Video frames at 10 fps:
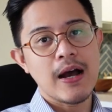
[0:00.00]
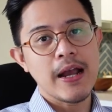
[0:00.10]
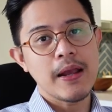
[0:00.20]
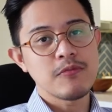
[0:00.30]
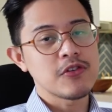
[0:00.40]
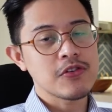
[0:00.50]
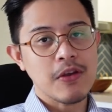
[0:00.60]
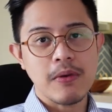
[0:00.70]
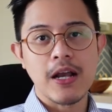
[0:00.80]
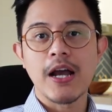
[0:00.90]
I am just
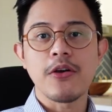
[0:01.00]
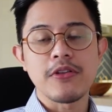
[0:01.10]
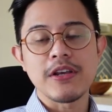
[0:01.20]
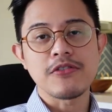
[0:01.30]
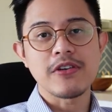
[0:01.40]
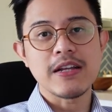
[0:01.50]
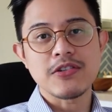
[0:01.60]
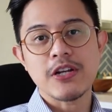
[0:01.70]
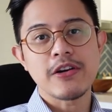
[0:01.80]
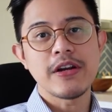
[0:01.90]
some guy on the internet
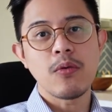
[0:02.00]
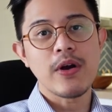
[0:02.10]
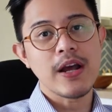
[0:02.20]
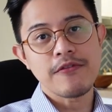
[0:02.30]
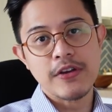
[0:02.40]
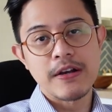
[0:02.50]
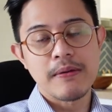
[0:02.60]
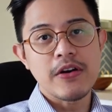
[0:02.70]
sharing what I've done.